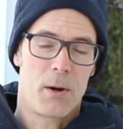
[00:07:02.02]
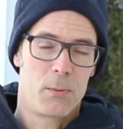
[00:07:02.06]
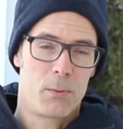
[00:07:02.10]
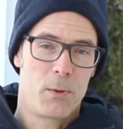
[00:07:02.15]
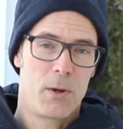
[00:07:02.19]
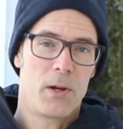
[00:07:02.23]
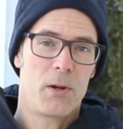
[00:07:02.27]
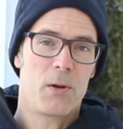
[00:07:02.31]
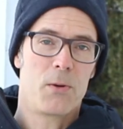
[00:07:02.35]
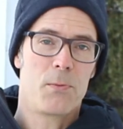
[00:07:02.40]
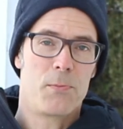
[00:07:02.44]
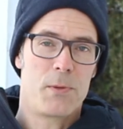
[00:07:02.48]

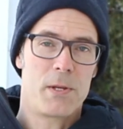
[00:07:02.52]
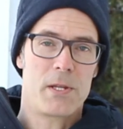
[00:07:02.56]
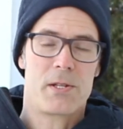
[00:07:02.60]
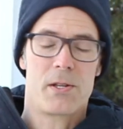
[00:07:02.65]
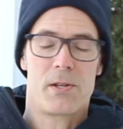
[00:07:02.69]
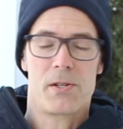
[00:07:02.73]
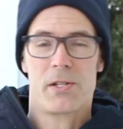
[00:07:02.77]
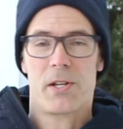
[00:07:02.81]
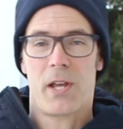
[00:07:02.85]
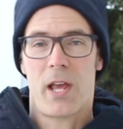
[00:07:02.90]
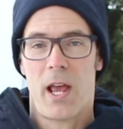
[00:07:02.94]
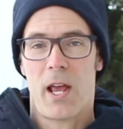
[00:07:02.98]
real
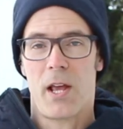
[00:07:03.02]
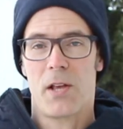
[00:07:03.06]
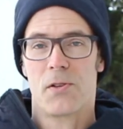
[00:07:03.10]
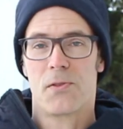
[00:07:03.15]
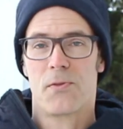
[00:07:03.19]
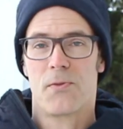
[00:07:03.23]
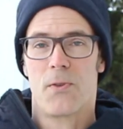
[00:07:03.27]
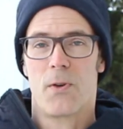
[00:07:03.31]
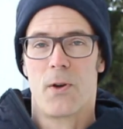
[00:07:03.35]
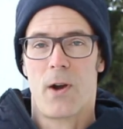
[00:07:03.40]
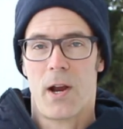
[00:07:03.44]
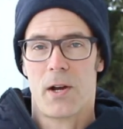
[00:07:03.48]
business
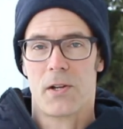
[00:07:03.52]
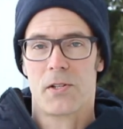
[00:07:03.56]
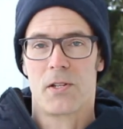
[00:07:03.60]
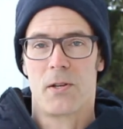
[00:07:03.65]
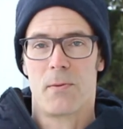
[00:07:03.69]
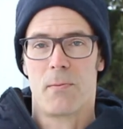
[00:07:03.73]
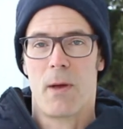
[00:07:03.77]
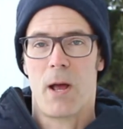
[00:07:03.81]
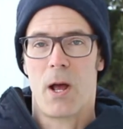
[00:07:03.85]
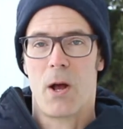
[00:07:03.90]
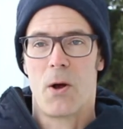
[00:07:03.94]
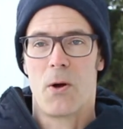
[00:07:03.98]
case for
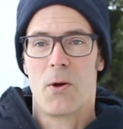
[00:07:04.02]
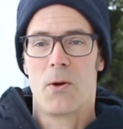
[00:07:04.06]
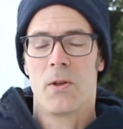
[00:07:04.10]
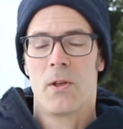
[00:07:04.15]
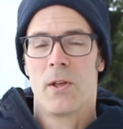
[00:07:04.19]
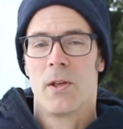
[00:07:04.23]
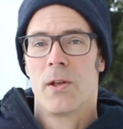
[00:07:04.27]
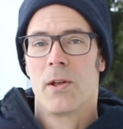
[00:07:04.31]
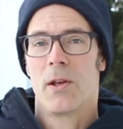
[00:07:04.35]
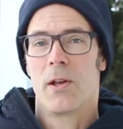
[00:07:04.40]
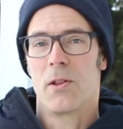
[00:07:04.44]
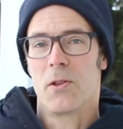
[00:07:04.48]
XML
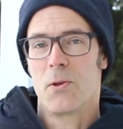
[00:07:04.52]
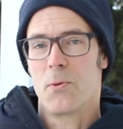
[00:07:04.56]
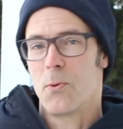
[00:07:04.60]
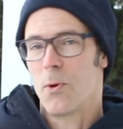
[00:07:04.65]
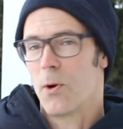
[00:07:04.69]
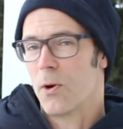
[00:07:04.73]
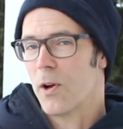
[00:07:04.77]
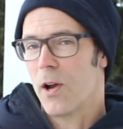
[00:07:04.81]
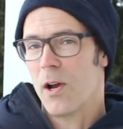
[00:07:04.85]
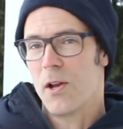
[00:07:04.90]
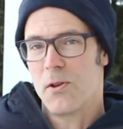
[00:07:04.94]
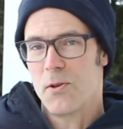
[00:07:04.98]
in the
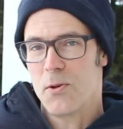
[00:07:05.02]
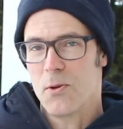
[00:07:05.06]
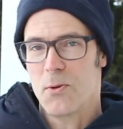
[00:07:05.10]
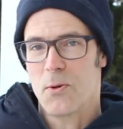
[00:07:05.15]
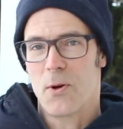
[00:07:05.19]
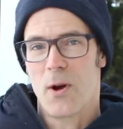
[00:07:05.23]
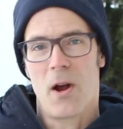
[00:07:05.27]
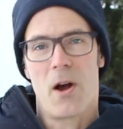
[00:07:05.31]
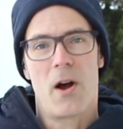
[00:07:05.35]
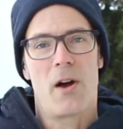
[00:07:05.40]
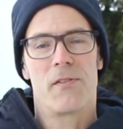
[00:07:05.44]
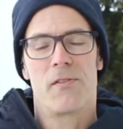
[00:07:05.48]
work I
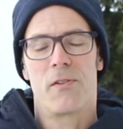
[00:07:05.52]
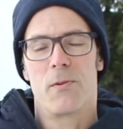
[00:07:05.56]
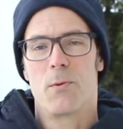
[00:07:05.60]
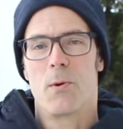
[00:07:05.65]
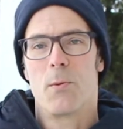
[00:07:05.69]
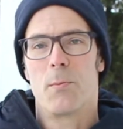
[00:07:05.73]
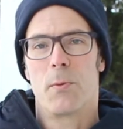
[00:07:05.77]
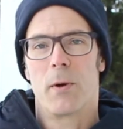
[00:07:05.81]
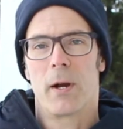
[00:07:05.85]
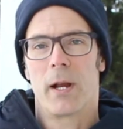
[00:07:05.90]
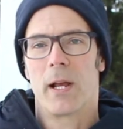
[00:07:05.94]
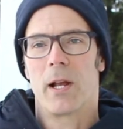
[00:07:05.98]
do, I often
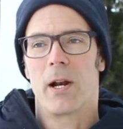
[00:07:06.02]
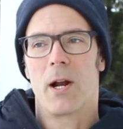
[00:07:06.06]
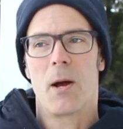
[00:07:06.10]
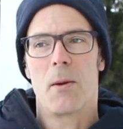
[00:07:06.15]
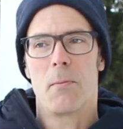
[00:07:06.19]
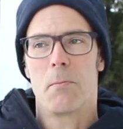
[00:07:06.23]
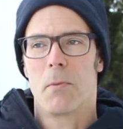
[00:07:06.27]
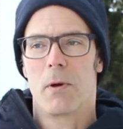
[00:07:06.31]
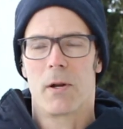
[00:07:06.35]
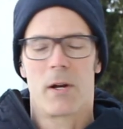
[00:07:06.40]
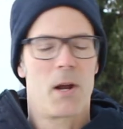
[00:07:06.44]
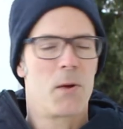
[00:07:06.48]
will bring it
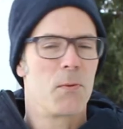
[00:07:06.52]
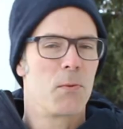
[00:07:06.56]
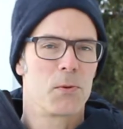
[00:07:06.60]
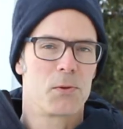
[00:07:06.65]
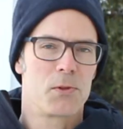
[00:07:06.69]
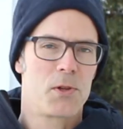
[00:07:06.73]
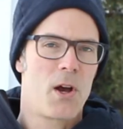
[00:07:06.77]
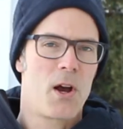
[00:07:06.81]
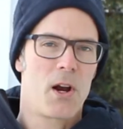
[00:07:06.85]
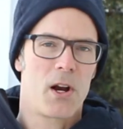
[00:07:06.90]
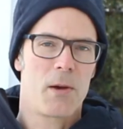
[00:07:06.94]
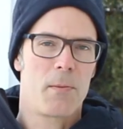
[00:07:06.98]
up, but I will
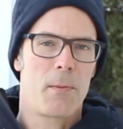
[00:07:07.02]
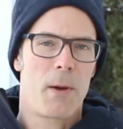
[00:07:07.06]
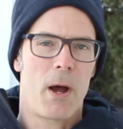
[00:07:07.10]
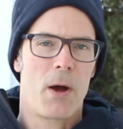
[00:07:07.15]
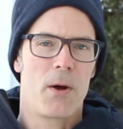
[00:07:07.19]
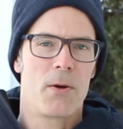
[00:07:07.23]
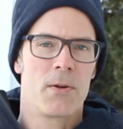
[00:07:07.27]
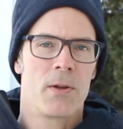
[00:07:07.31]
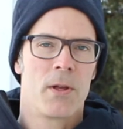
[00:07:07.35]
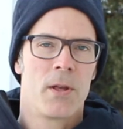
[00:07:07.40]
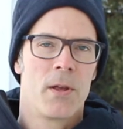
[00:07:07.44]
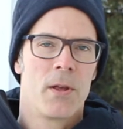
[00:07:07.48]
talk
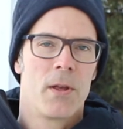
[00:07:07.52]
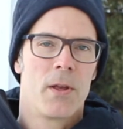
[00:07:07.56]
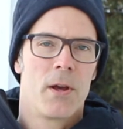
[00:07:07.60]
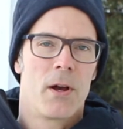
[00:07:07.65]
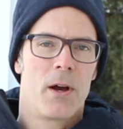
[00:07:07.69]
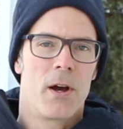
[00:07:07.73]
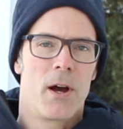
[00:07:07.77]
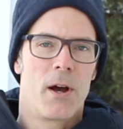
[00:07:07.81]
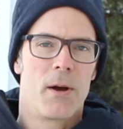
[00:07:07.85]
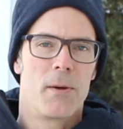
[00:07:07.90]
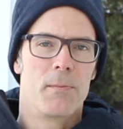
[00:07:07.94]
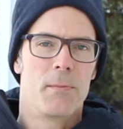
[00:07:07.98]
about
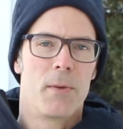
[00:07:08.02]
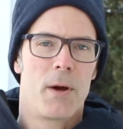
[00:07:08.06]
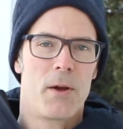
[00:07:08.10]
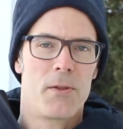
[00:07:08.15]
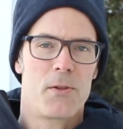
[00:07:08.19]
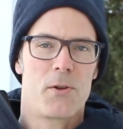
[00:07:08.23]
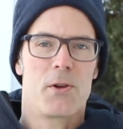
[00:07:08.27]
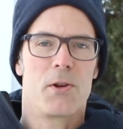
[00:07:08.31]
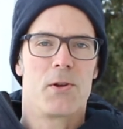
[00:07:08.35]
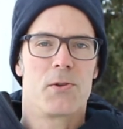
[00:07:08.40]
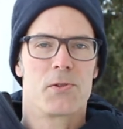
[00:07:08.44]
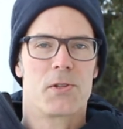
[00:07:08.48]

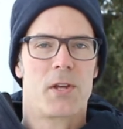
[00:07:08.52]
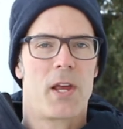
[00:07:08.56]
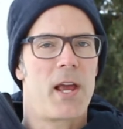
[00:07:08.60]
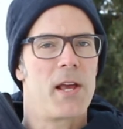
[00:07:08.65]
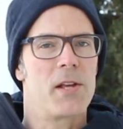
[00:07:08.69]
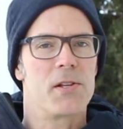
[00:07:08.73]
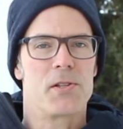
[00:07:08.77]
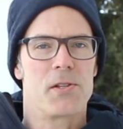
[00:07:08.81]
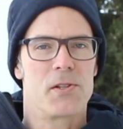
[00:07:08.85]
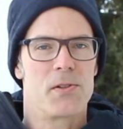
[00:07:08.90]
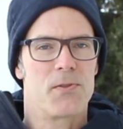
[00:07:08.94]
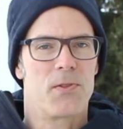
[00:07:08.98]
other use
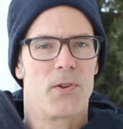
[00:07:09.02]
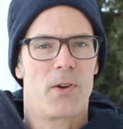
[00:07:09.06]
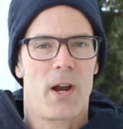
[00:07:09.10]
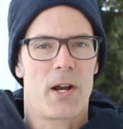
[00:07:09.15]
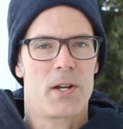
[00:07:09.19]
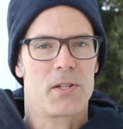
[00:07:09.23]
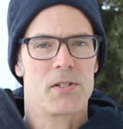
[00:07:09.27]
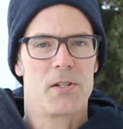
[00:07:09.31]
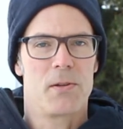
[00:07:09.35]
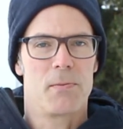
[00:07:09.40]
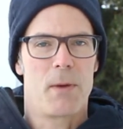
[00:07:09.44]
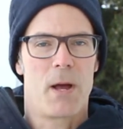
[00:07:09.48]
cases for
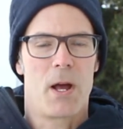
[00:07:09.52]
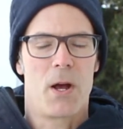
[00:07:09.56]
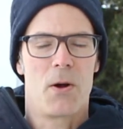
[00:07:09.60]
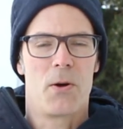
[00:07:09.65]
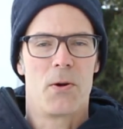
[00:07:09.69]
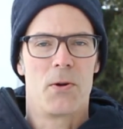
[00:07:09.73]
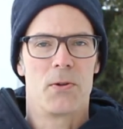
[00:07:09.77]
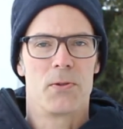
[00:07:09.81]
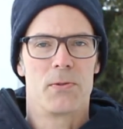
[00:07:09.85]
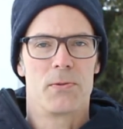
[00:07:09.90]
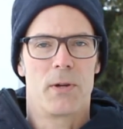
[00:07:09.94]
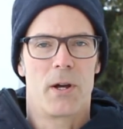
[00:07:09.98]

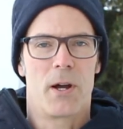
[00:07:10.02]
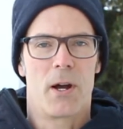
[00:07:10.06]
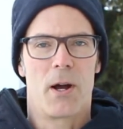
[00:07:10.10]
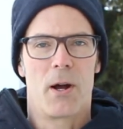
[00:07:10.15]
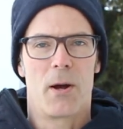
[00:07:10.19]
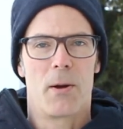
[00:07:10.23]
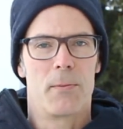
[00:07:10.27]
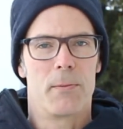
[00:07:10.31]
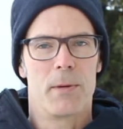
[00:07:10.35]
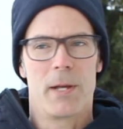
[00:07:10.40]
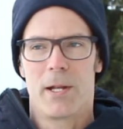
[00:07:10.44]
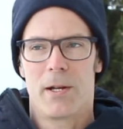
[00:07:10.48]
XML
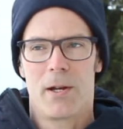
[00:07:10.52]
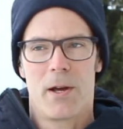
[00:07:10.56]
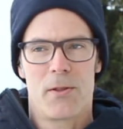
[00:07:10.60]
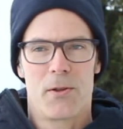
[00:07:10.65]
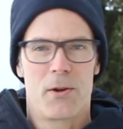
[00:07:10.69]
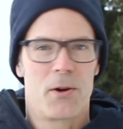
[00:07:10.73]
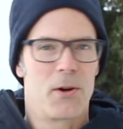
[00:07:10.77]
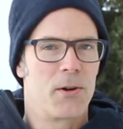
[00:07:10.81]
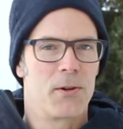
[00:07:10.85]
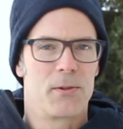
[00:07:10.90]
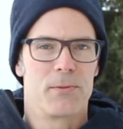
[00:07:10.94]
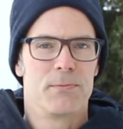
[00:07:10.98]
in
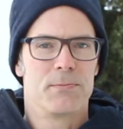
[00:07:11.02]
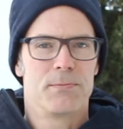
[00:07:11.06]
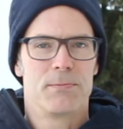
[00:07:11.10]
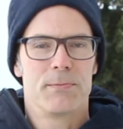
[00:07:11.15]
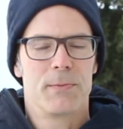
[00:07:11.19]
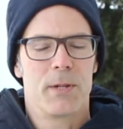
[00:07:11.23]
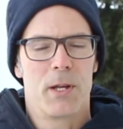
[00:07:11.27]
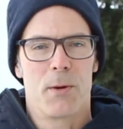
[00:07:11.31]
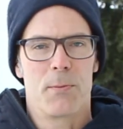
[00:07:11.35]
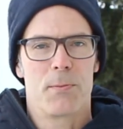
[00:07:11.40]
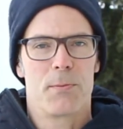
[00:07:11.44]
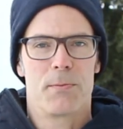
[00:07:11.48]
other
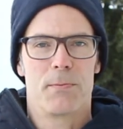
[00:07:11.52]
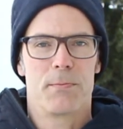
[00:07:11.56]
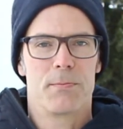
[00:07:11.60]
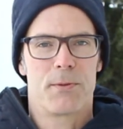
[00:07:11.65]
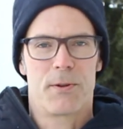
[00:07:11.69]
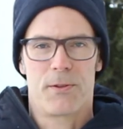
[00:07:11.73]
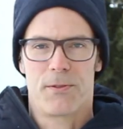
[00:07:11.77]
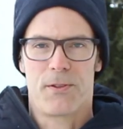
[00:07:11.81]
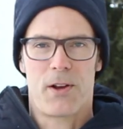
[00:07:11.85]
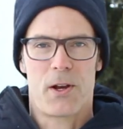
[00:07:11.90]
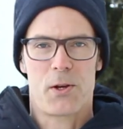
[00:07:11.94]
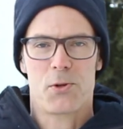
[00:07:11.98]

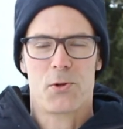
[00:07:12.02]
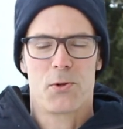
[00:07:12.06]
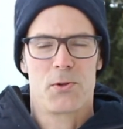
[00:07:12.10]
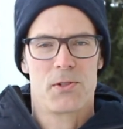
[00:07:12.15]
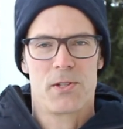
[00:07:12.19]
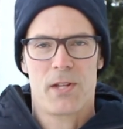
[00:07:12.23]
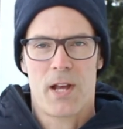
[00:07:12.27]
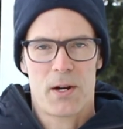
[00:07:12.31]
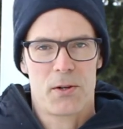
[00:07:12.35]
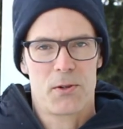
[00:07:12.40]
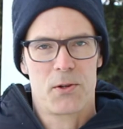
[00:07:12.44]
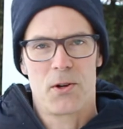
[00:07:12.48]
professional
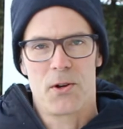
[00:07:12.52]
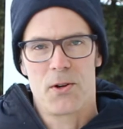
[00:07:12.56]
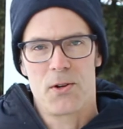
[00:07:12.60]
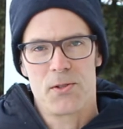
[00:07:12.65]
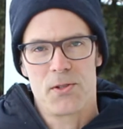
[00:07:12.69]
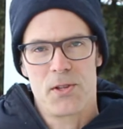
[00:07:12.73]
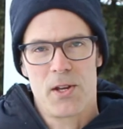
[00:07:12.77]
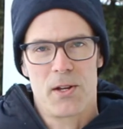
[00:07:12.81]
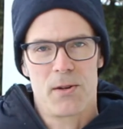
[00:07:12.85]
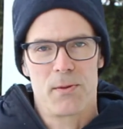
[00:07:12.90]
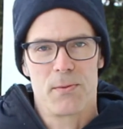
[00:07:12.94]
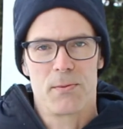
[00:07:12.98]

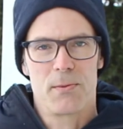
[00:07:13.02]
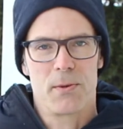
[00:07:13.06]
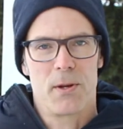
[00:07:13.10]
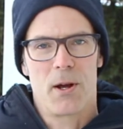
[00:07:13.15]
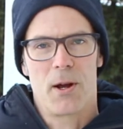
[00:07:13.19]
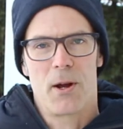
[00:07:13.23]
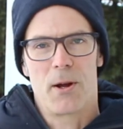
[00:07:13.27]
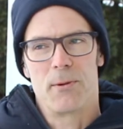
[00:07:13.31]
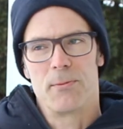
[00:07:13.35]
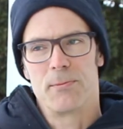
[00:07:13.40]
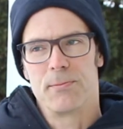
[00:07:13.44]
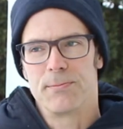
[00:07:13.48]
sectors and
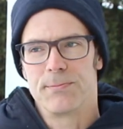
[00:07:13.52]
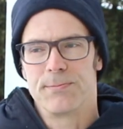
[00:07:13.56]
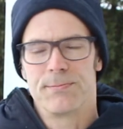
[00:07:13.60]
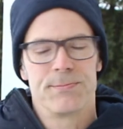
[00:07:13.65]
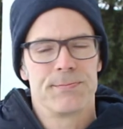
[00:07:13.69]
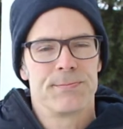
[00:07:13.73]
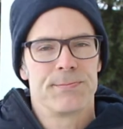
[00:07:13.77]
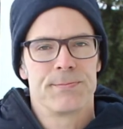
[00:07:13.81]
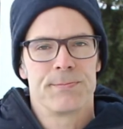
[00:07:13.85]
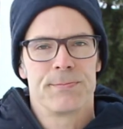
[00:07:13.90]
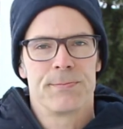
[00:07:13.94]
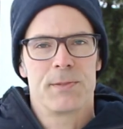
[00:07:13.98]

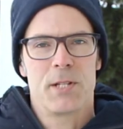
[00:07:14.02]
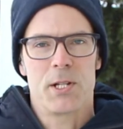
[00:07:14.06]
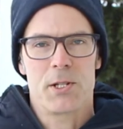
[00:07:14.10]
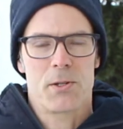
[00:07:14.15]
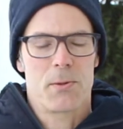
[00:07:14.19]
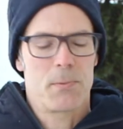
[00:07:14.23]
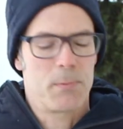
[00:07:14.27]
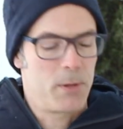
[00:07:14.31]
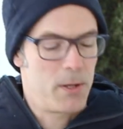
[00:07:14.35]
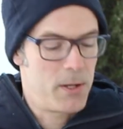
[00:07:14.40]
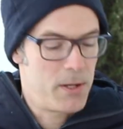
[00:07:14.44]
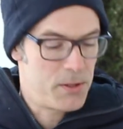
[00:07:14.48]

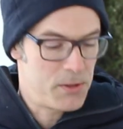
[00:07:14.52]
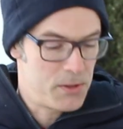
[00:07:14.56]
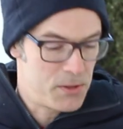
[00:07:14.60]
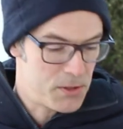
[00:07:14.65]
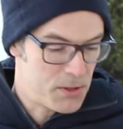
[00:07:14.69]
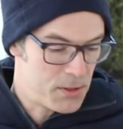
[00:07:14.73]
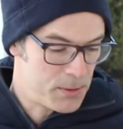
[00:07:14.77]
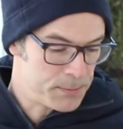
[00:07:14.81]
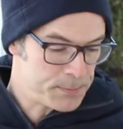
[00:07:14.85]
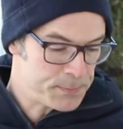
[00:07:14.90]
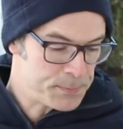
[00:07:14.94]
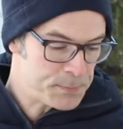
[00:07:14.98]
disciplines.